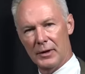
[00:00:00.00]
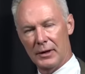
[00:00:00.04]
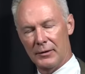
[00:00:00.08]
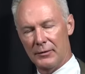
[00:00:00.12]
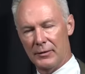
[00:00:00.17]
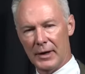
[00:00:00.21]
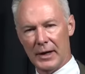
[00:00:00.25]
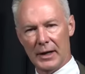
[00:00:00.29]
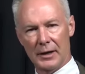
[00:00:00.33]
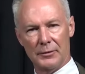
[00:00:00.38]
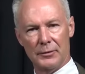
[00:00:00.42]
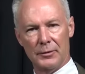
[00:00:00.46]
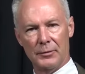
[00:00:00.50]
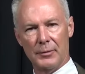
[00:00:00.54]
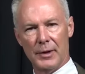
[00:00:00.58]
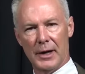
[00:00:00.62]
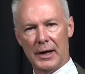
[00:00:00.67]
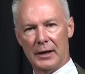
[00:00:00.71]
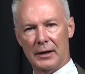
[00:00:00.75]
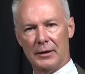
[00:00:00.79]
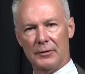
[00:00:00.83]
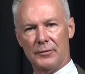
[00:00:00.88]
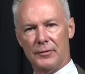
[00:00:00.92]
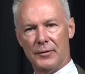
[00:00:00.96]
have had
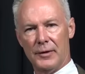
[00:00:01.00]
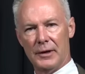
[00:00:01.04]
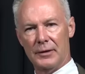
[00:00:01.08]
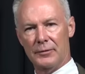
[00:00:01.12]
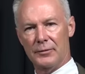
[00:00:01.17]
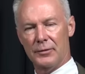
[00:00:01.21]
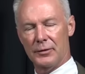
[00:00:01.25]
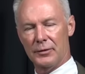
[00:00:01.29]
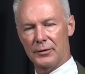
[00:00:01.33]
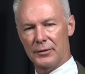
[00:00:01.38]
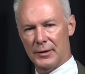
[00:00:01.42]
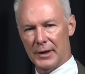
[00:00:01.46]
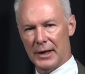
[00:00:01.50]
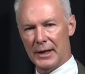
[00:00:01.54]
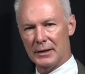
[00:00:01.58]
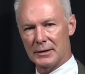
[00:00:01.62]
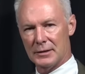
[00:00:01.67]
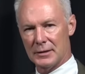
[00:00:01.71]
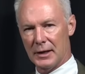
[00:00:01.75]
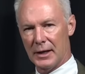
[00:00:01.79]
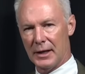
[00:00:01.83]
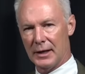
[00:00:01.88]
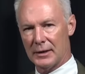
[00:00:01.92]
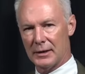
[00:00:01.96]
rheumatic fever,
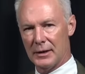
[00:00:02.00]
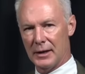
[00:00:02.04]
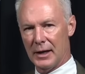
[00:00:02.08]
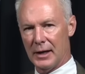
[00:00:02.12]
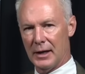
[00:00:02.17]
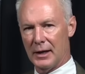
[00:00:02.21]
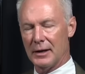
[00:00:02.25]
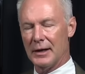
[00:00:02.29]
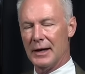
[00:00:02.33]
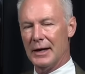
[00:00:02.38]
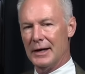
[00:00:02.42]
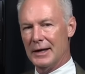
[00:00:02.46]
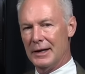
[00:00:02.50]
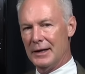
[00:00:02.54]
things like that,